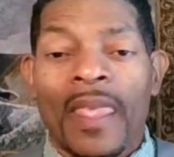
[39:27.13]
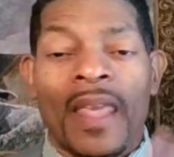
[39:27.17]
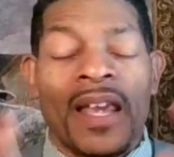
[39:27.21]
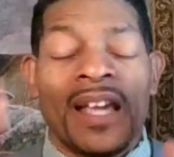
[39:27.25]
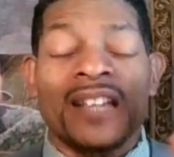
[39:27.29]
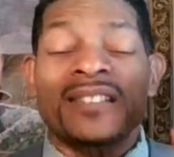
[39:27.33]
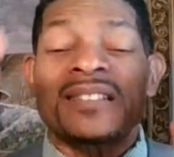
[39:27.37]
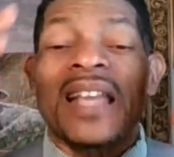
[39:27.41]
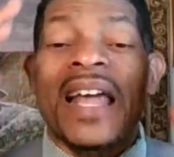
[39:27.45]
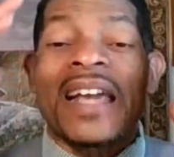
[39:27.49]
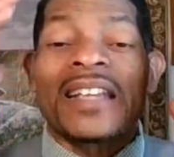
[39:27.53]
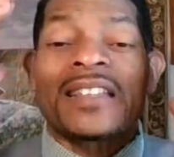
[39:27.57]

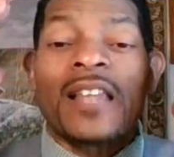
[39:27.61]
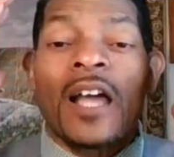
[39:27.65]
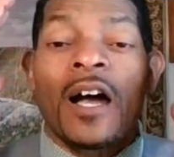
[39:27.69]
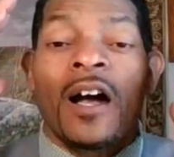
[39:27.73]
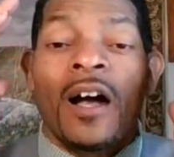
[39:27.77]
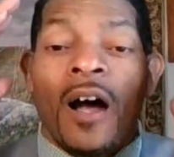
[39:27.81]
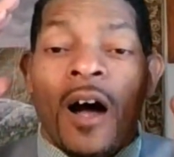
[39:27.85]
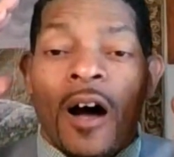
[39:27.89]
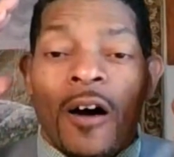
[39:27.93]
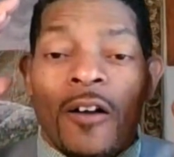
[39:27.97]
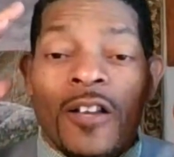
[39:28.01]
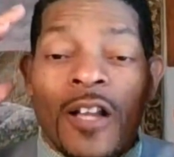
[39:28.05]
It's like
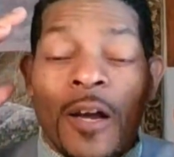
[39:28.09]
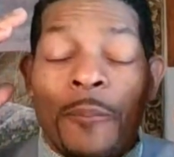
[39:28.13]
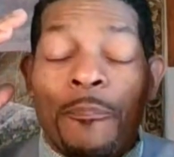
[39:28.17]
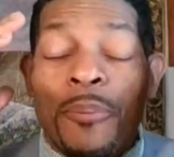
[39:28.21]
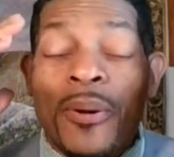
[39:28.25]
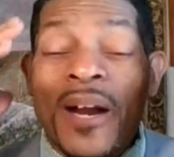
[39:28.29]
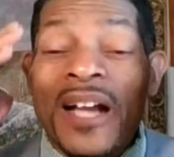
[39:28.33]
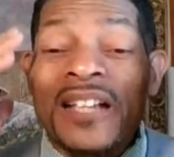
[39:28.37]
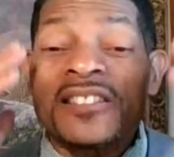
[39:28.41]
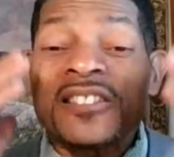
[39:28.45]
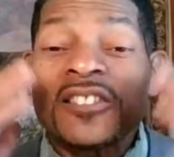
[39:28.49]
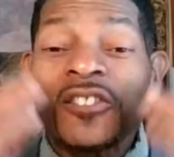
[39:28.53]
the, the
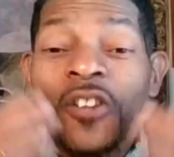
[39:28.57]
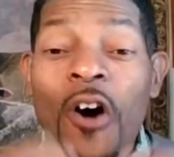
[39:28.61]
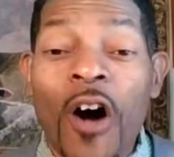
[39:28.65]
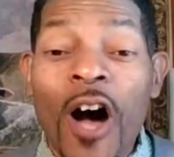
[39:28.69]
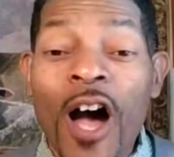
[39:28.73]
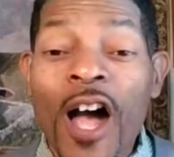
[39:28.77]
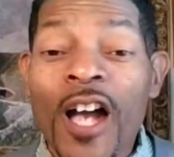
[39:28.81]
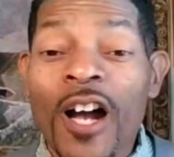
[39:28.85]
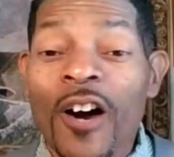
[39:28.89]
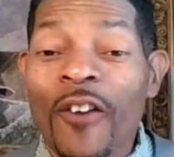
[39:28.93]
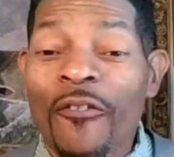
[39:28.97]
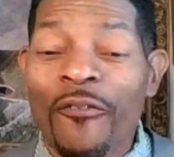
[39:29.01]
precious
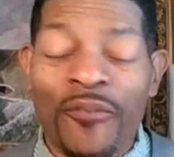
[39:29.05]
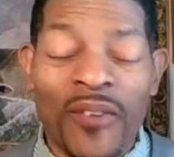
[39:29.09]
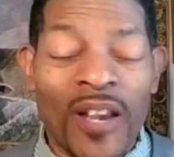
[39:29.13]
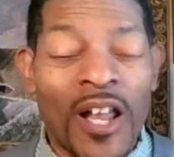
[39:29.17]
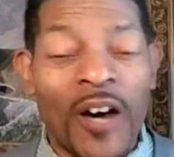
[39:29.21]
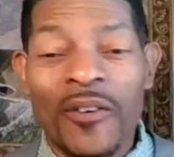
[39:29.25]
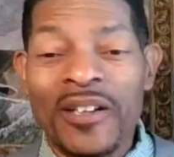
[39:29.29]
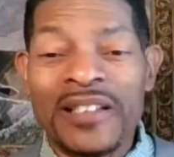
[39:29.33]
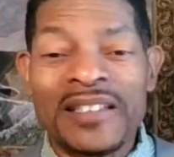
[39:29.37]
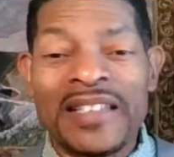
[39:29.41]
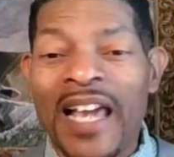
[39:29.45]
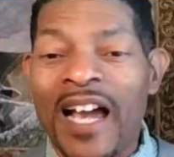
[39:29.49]
oil
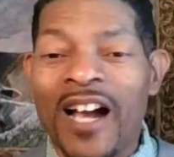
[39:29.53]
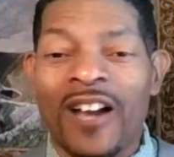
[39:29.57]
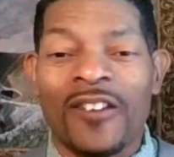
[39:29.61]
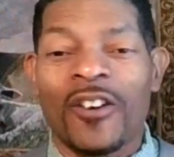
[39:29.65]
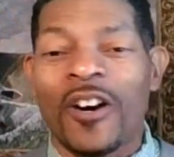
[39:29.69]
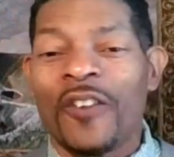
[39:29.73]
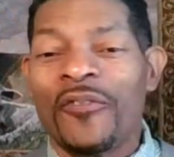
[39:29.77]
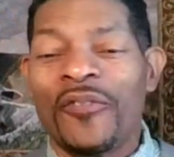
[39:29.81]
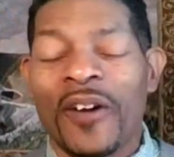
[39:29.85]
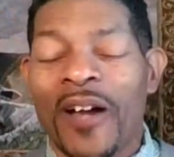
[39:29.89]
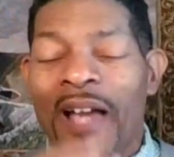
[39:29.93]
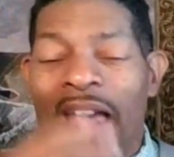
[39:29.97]
flowing down
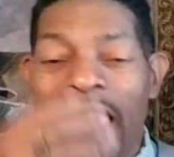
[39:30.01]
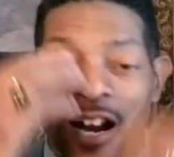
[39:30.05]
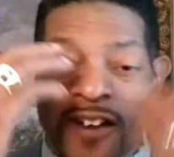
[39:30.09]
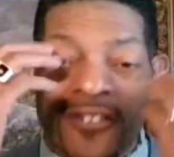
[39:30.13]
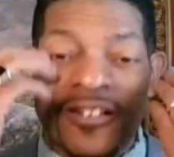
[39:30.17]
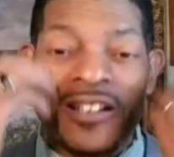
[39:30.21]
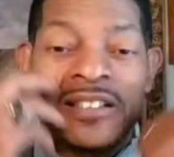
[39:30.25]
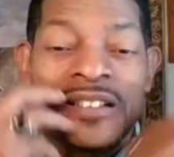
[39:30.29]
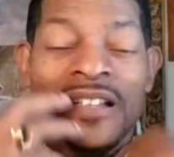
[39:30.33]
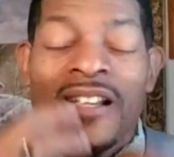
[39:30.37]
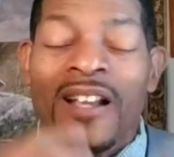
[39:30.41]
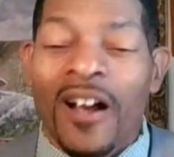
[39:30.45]
off of
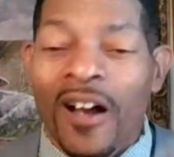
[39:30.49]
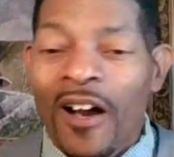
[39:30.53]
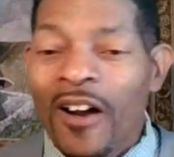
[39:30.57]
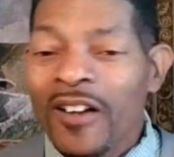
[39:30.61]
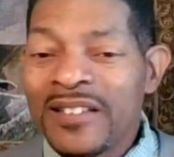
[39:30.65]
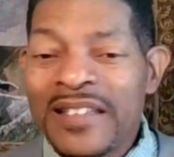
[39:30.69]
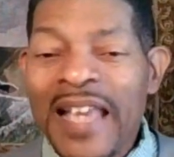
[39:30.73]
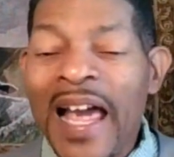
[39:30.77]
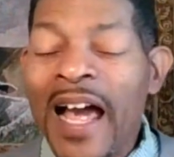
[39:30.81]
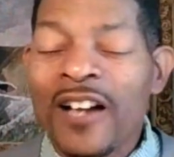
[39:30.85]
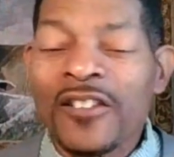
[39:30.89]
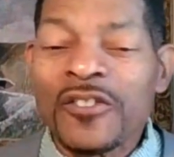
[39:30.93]
Aaron, uh,
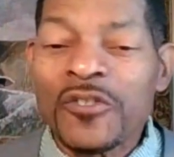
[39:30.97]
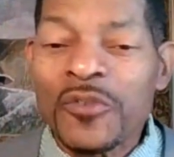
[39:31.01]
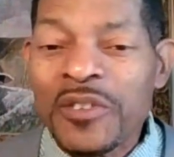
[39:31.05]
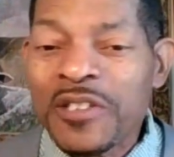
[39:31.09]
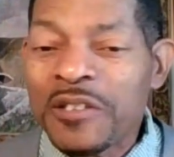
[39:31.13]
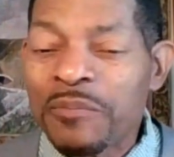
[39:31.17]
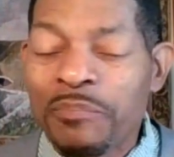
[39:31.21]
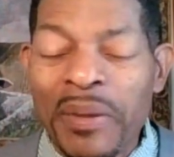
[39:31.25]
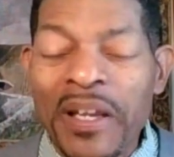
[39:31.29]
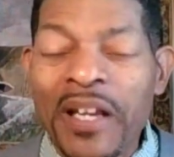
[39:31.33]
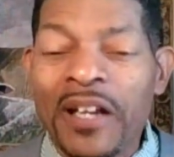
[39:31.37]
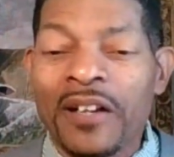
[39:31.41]
down to
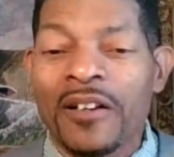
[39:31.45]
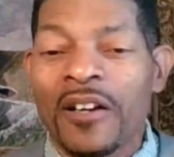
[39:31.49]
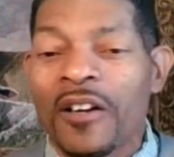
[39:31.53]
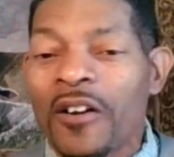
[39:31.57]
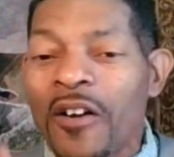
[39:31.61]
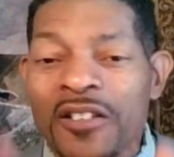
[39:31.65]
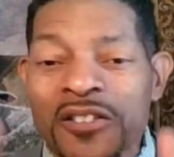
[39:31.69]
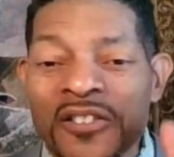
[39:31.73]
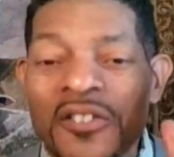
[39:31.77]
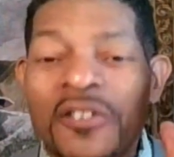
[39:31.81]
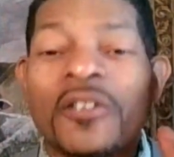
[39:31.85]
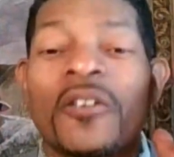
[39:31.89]
his beard and
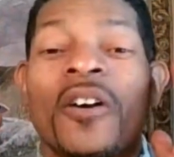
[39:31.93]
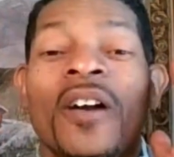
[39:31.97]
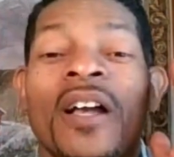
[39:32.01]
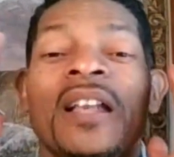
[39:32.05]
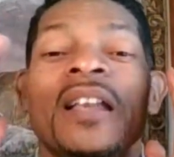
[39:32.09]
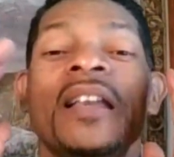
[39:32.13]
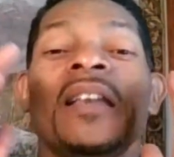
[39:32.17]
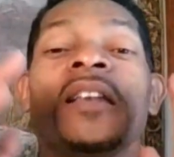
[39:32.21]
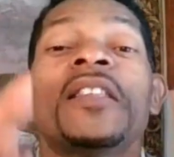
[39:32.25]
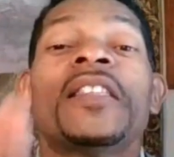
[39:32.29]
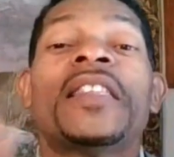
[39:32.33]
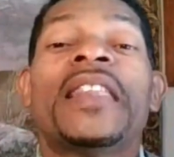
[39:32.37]
onto the
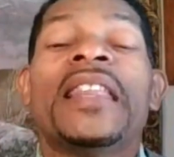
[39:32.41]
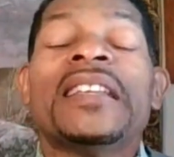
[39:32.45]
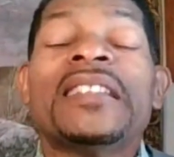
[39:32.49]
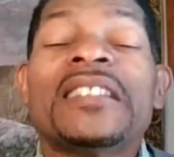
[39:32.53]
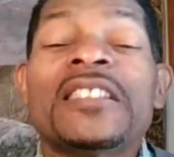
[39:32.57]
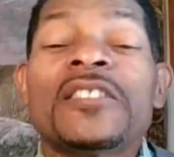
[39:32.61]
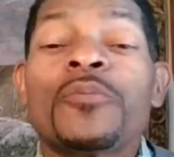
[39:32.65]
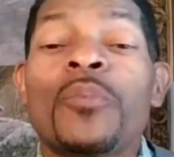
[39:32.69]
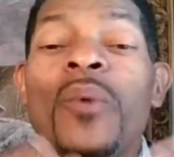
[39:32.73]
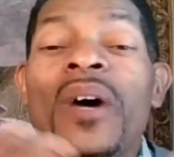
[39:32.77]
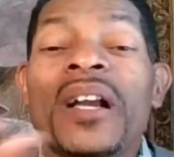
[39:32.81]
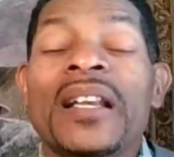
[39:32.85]
this
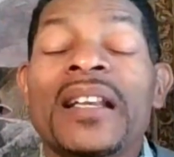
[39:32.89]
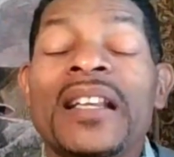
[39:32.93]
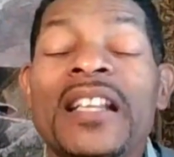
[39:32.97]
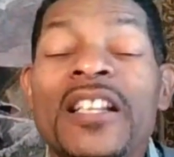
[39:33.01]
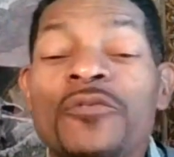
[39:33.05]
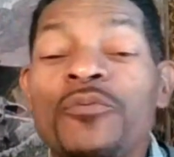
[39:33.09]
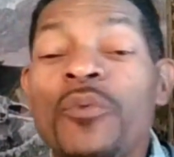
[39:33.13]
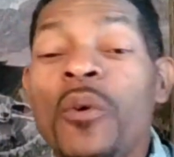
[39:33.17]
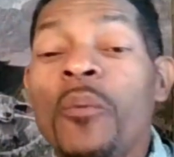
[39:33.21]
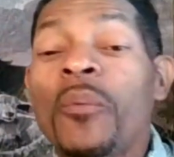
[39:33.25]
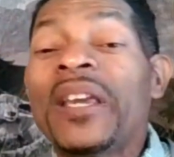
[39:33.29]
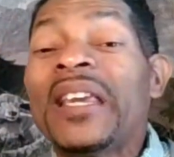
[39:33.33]
is what it
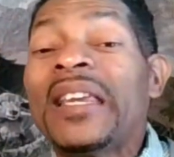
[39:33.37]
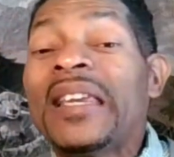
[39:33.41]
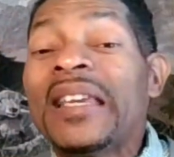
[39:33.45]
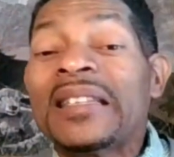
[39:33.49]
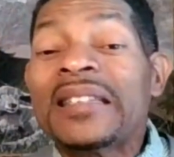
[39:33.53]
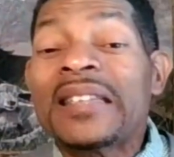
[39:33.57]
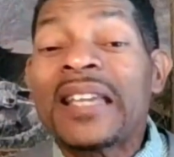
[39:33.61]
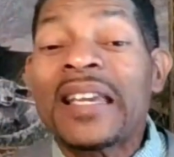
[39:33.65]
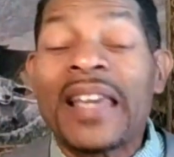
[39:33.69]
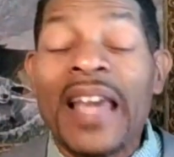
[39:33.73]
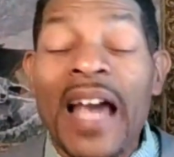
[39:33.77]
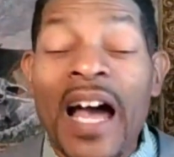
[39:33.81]
is when we get
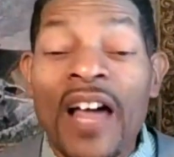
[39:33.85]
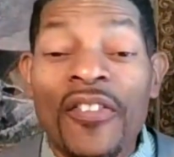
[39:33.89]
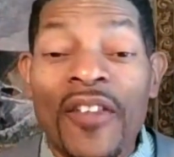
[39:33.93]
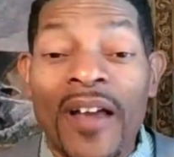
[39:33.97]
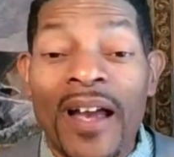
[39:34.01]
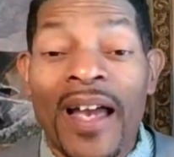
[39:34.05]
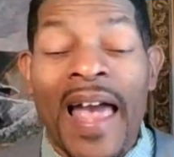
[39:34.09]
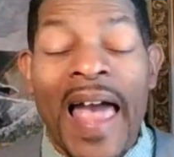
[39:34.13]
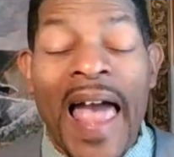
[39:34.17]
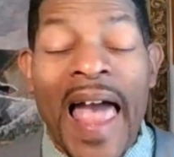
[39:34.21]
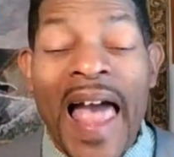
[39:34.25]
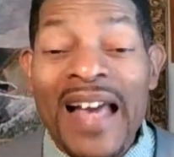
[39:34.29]

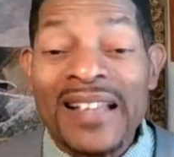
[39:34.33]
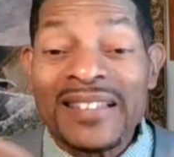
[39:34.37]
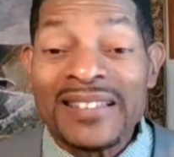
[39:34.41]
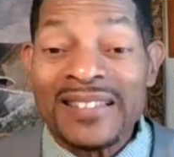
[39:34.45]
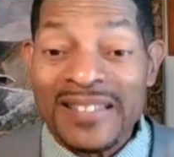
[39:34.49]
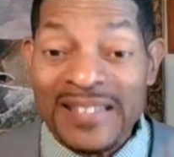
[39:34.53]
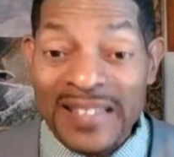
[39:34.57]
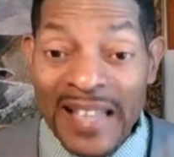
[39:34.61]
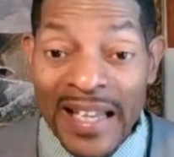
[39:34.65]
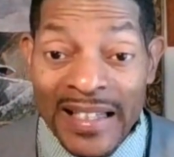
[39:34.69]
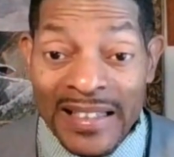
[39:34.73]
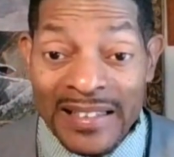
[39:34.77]
together as
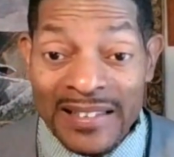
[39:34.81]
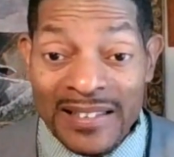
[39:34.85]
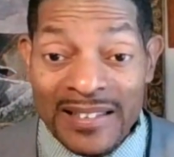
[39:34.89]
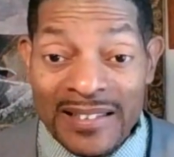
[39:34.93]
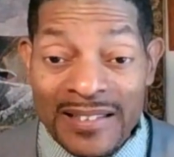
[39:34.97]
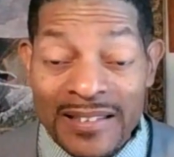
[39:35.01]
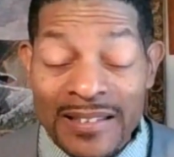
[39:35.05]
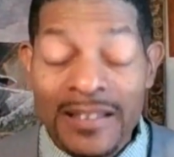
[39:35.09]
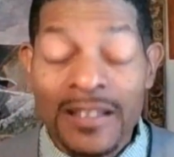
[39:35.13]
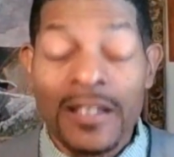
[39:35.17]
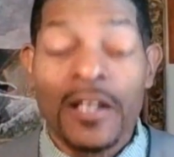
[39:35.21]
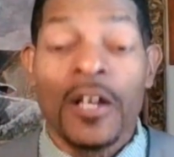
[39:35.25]

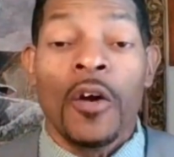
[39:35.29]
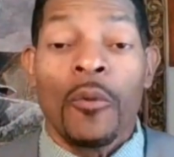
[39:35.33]
saints.